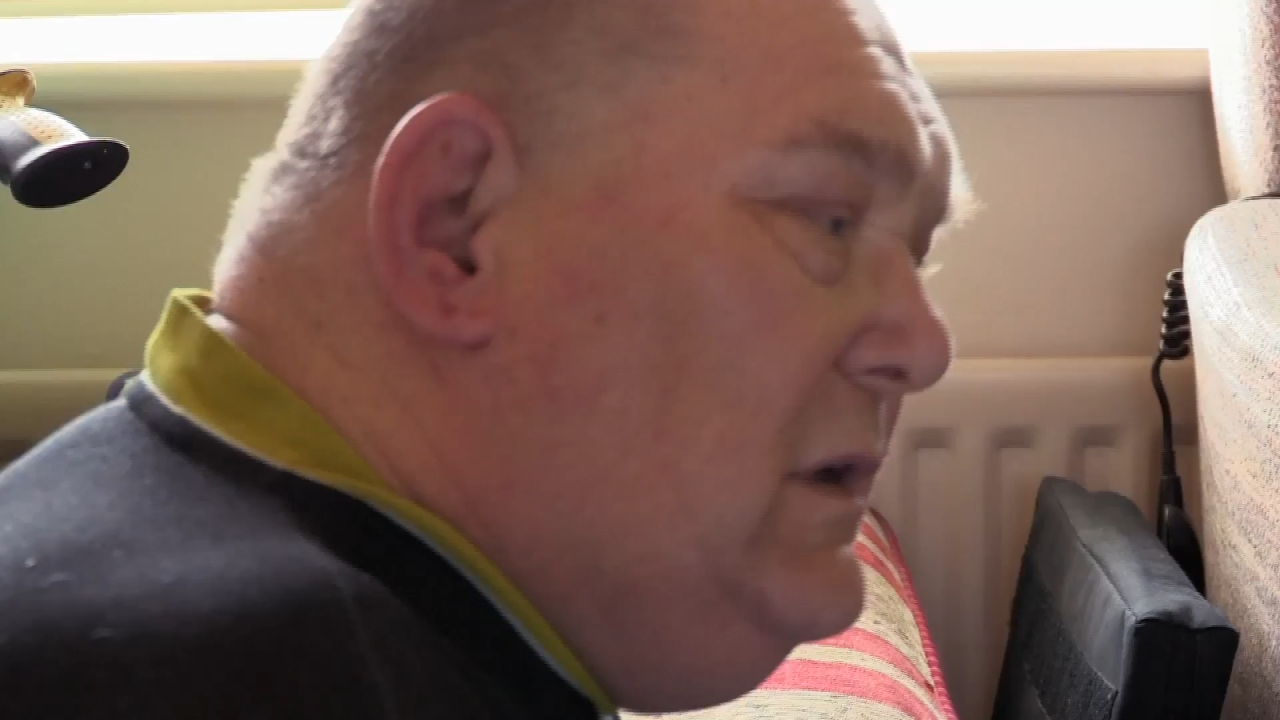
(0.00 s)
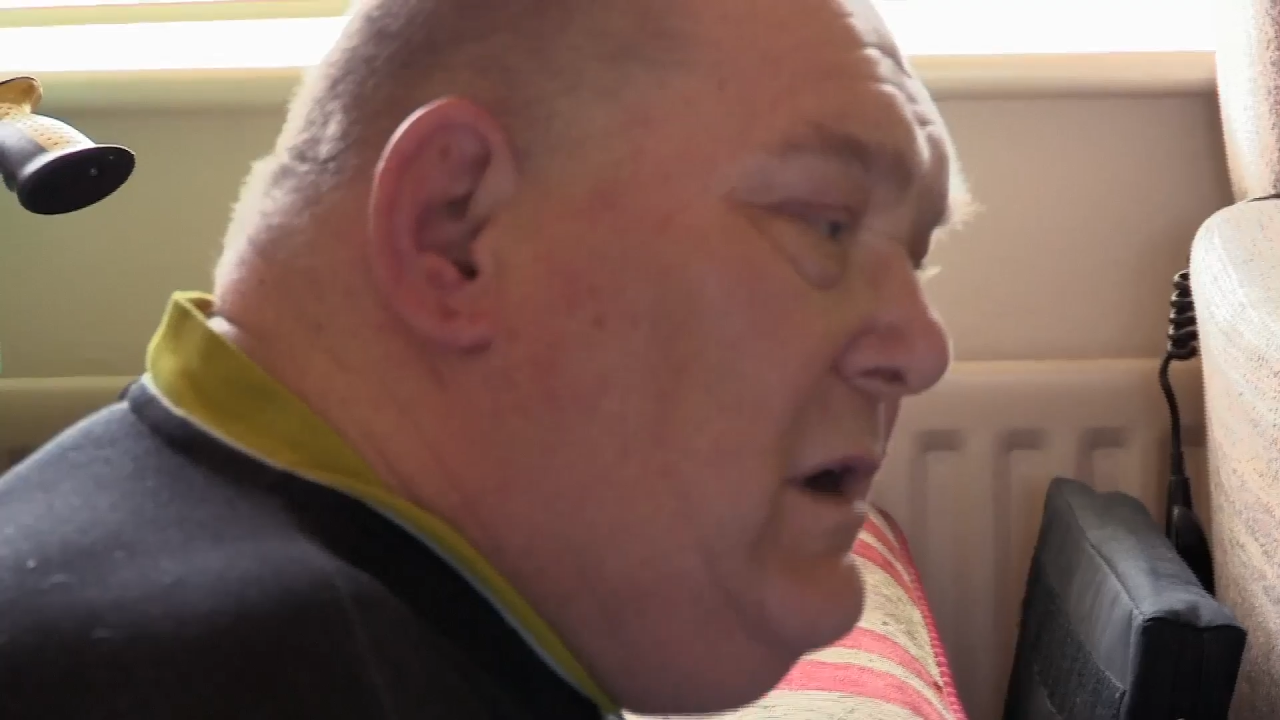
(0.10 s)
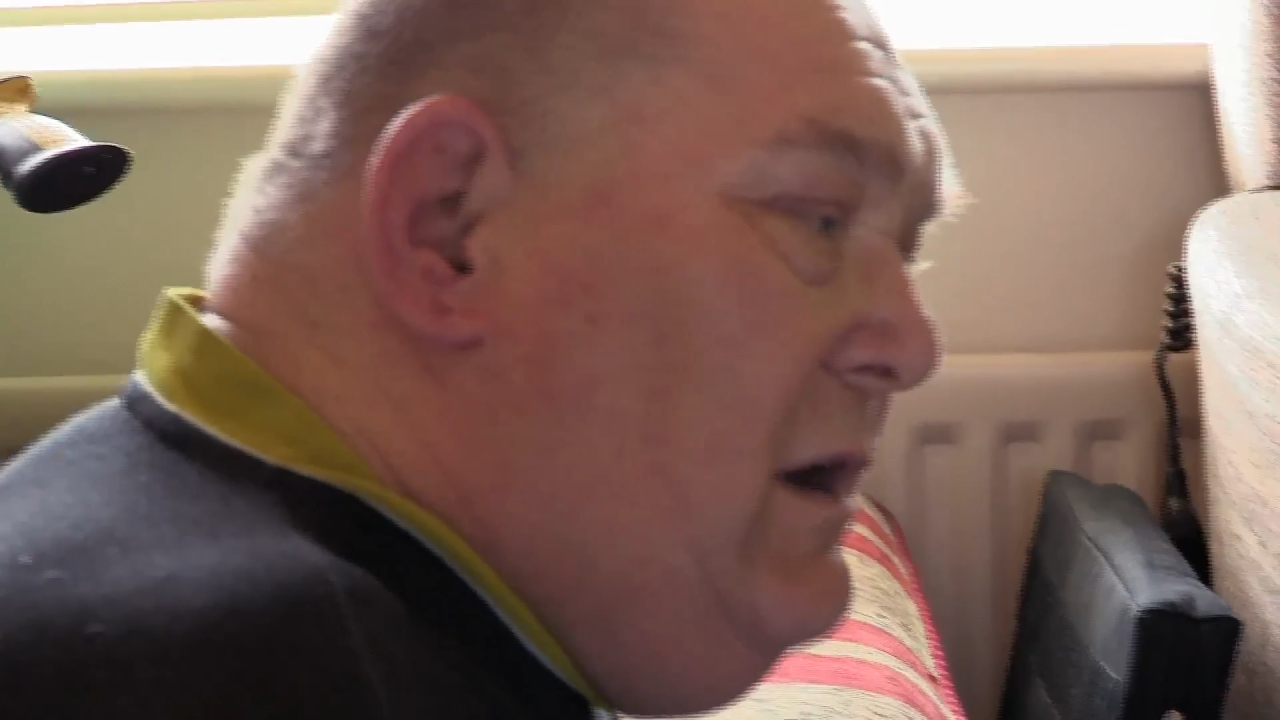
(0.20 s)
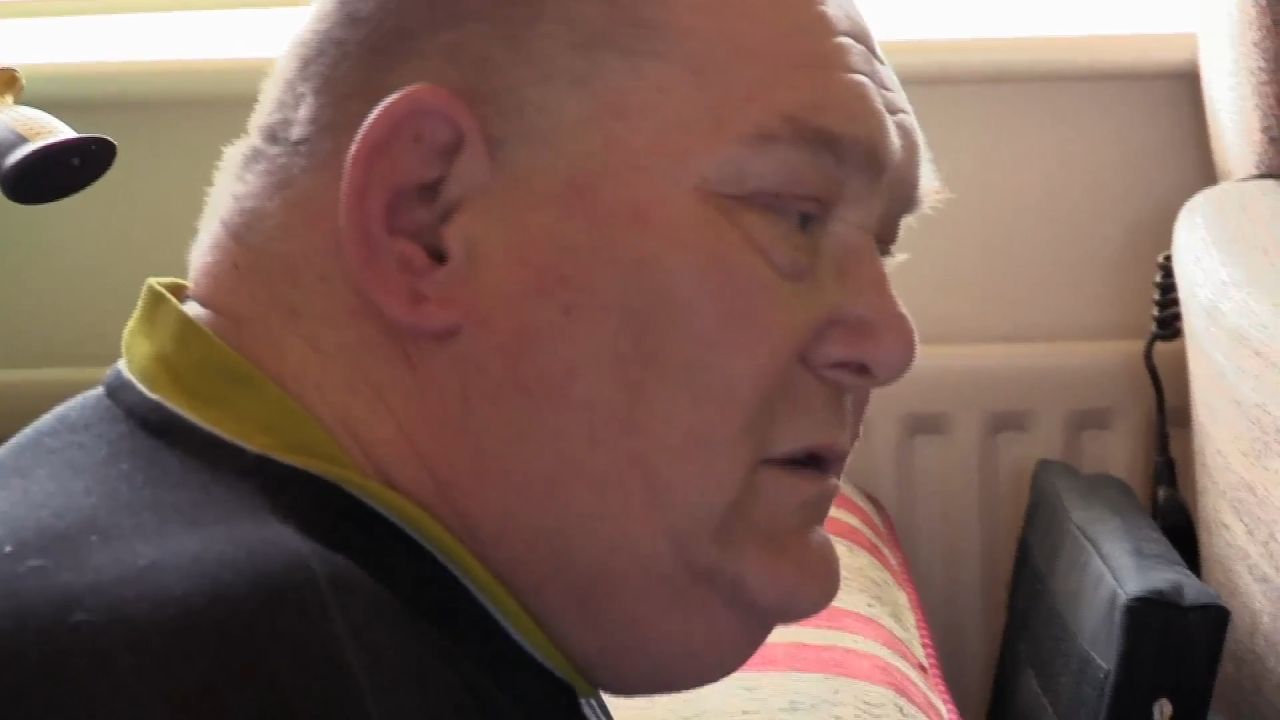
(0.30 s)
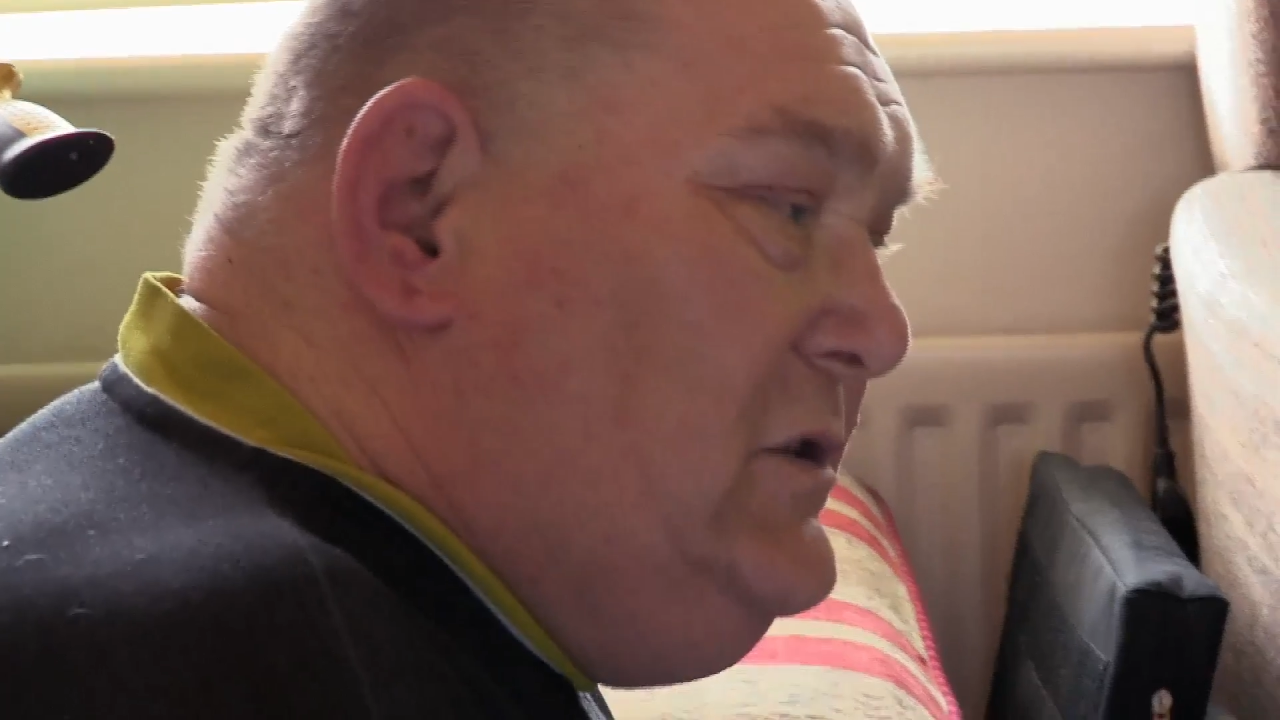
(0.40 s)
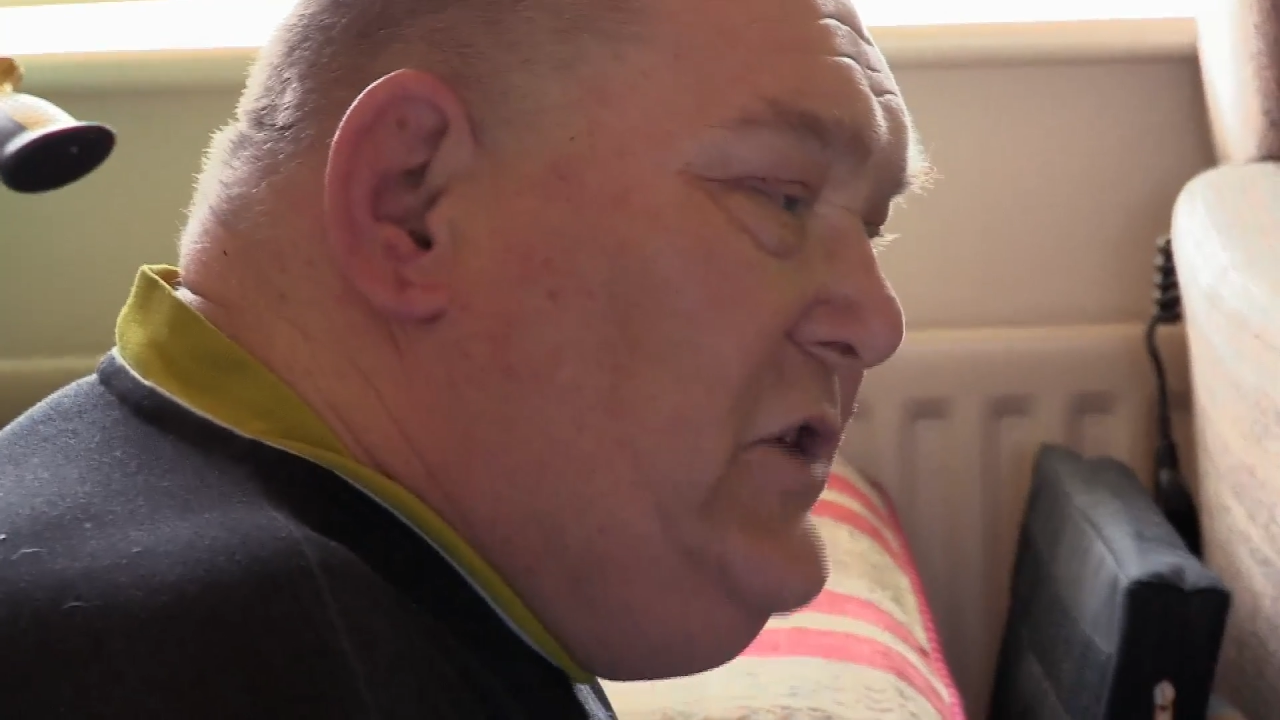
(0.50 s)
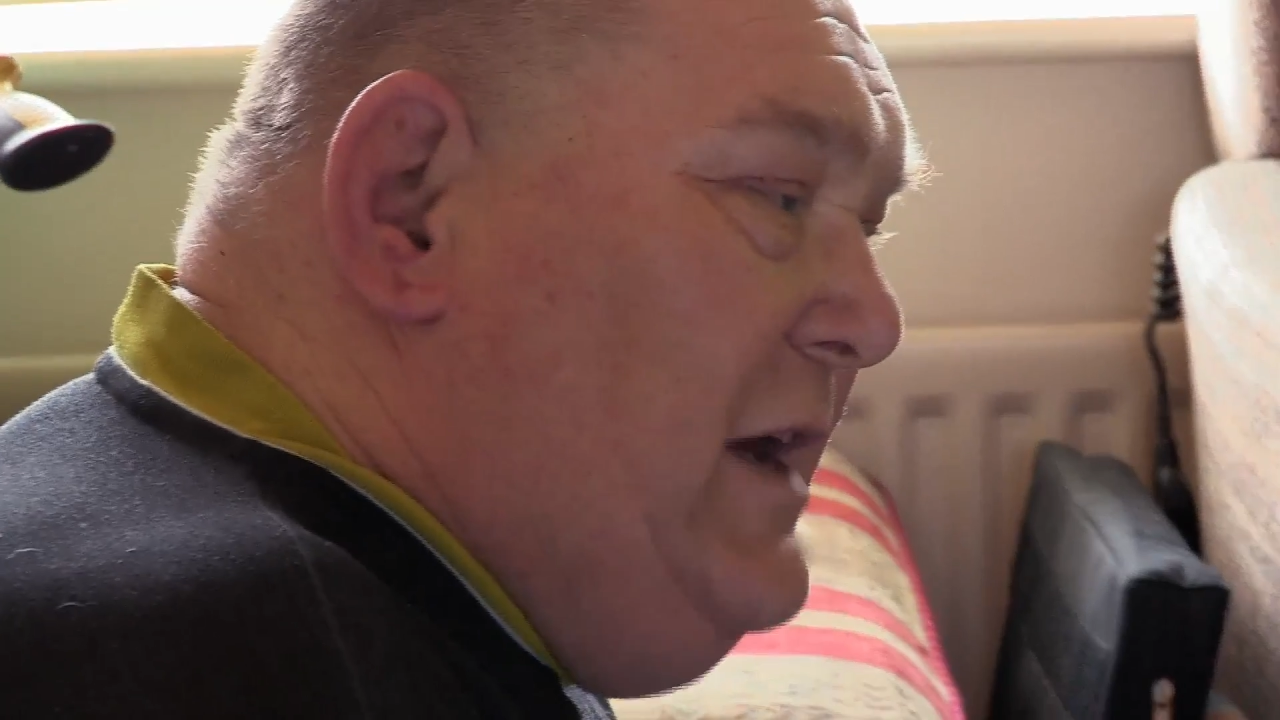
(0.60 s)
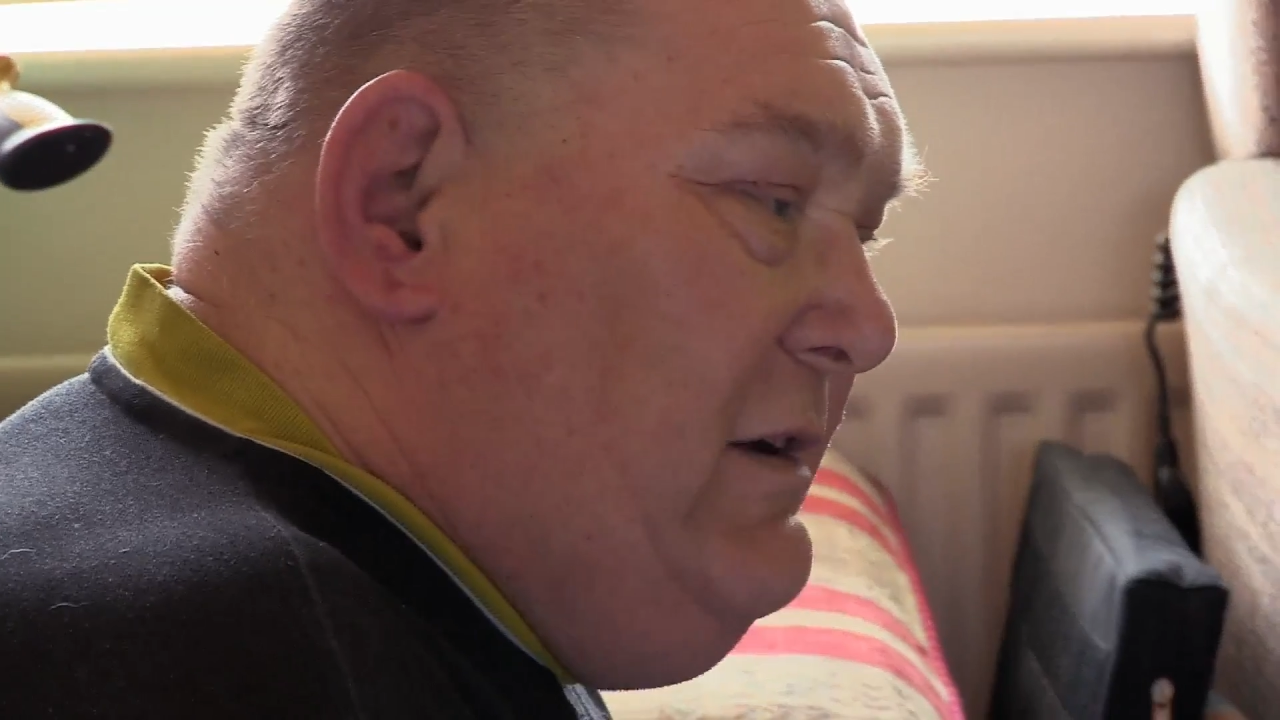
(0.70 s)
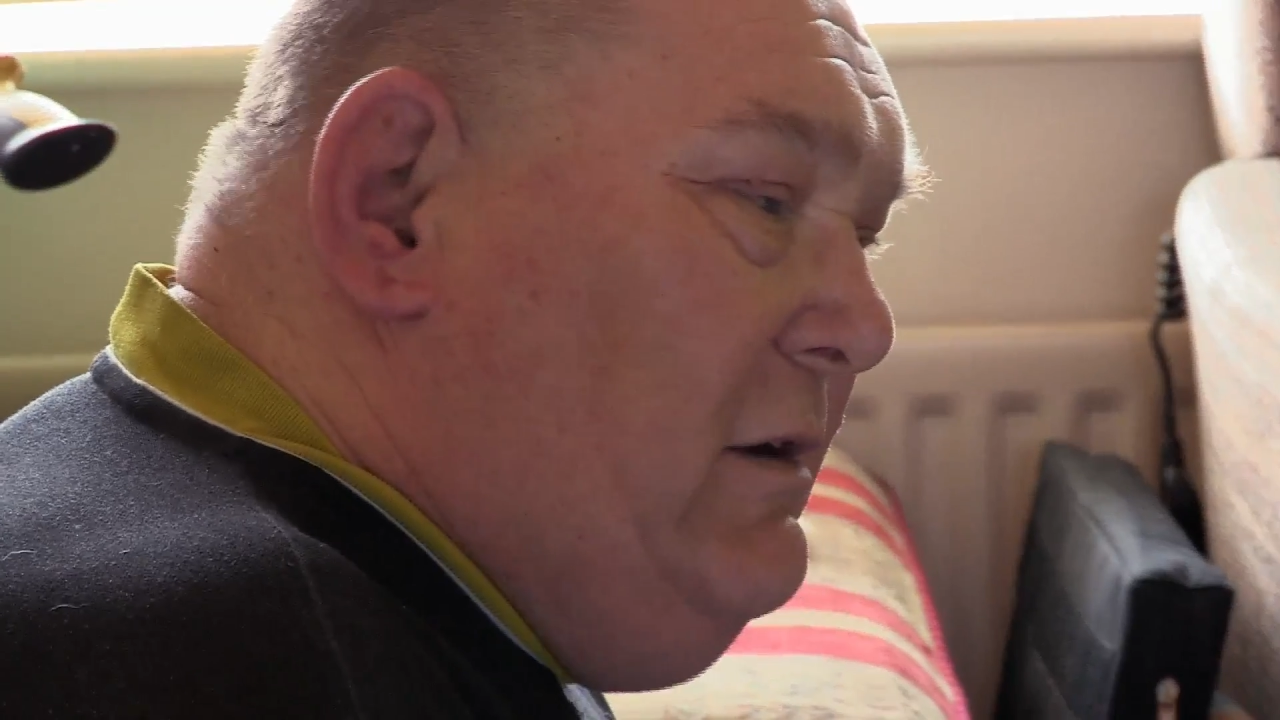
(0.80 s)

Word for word: I can't shake